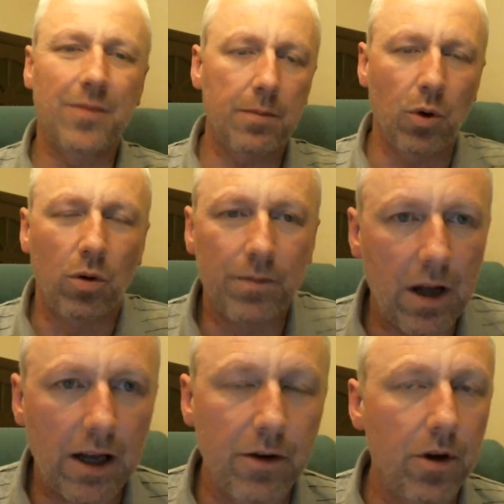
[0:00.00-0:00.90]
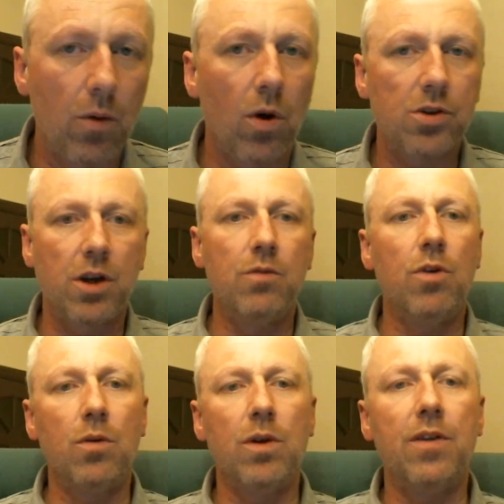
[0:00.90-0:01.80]
but I don't know what's going
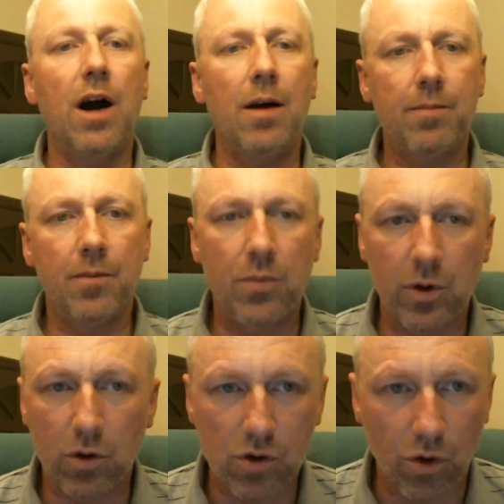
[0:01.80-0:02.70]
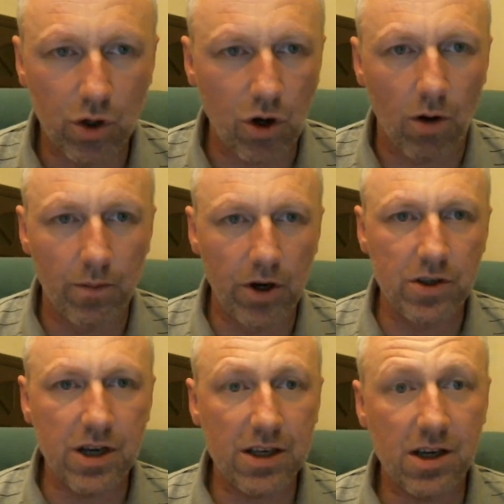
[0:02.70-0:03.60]
wrong with that because all the cotton burn
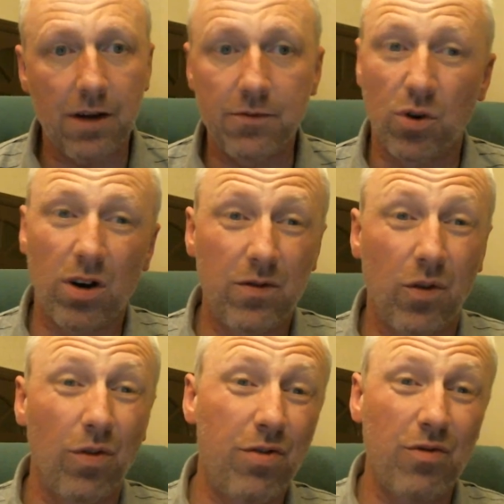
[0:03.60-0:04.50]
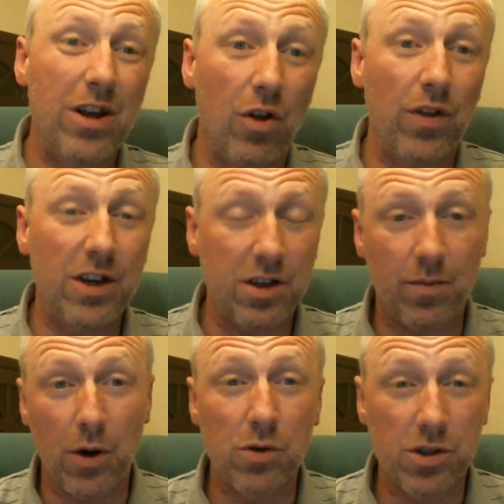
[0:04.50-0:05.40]
tests I've done 3 on this.
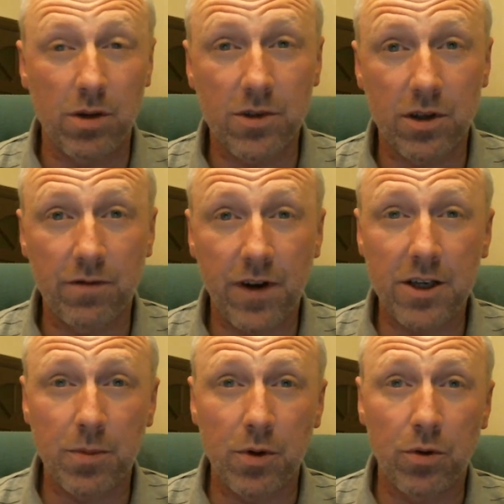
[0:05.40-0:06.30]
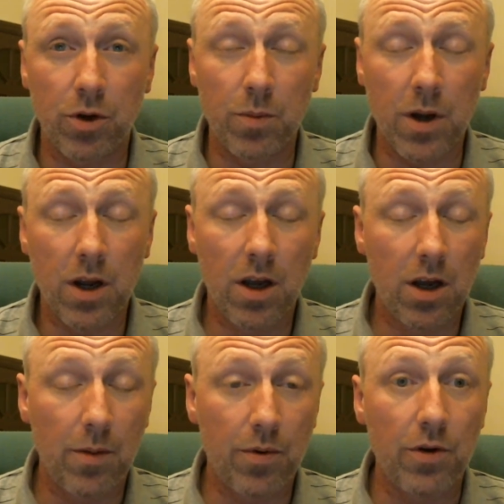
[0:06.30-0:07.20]
I've posted them to the Facebook group,
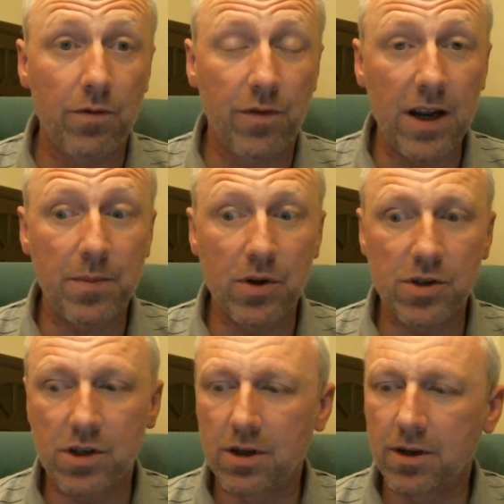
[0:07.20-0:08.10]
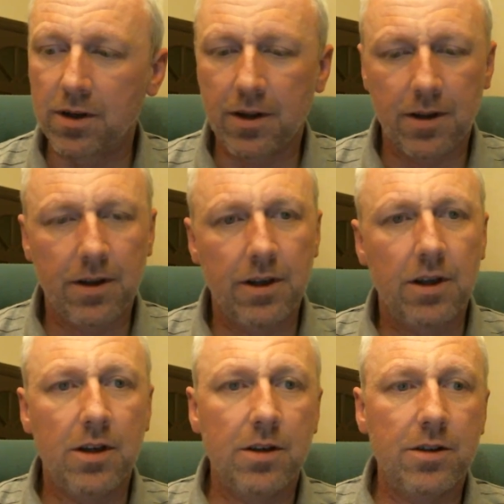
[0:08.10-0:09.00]
Approved Vapors.
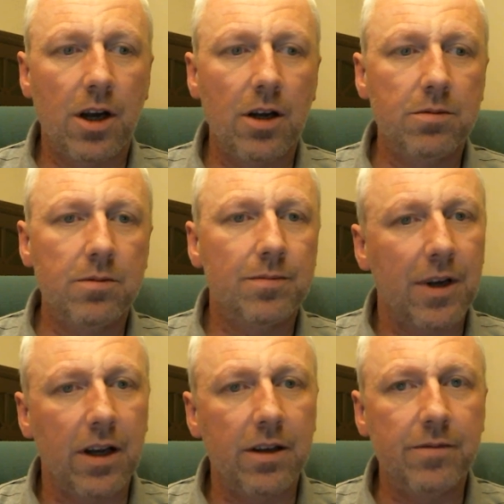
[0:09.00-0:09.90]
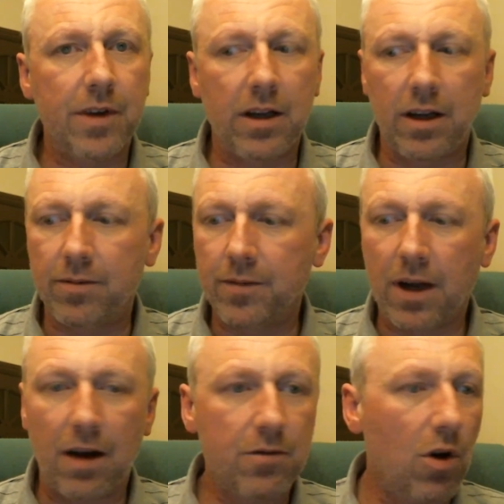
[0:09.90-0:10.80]
So and
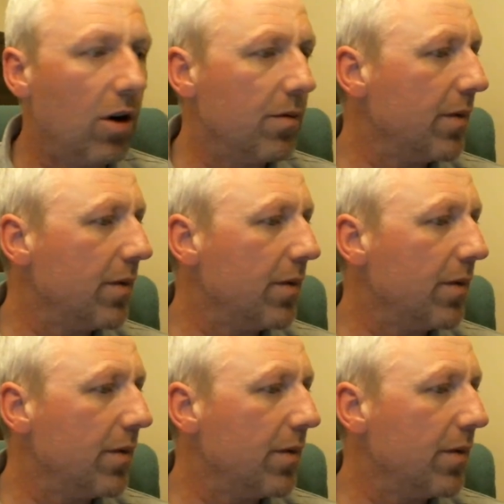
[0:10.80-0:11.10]
I've got